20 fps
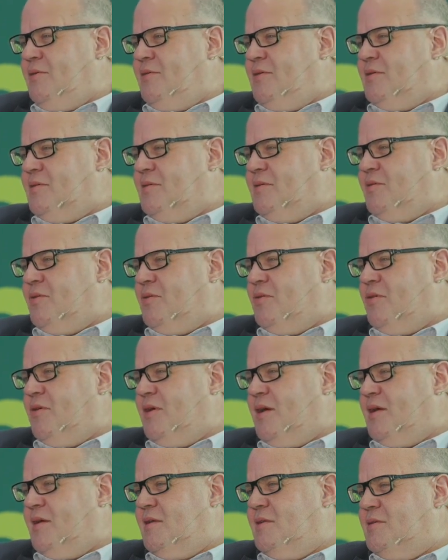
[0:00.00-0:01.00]
just
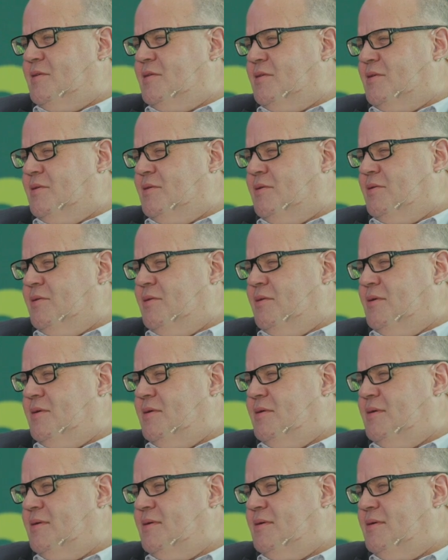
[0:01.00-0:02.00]
try to
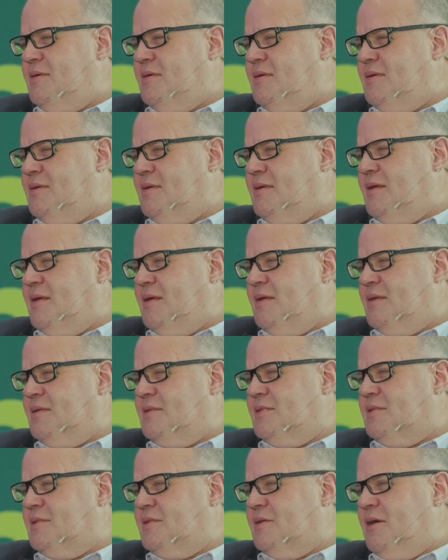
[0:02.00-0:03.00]

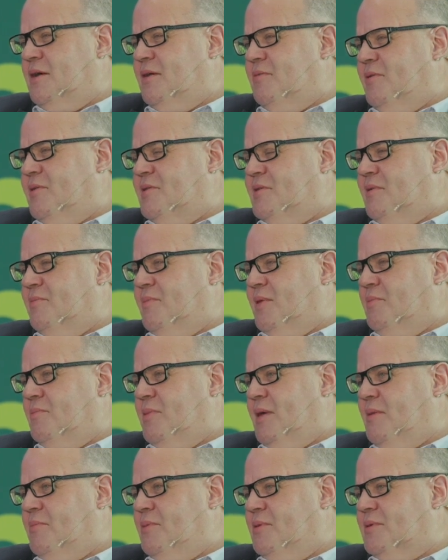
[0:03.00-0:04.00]
start with something
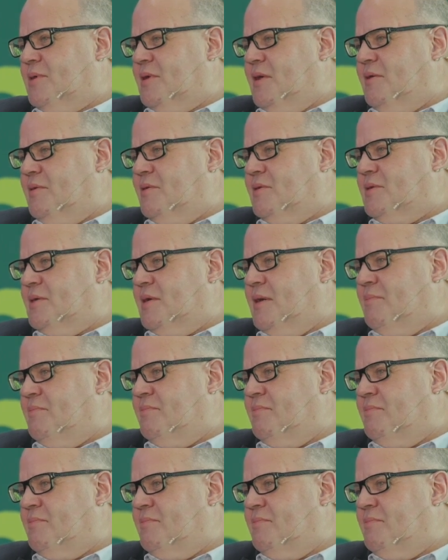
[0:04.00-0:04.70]
people don't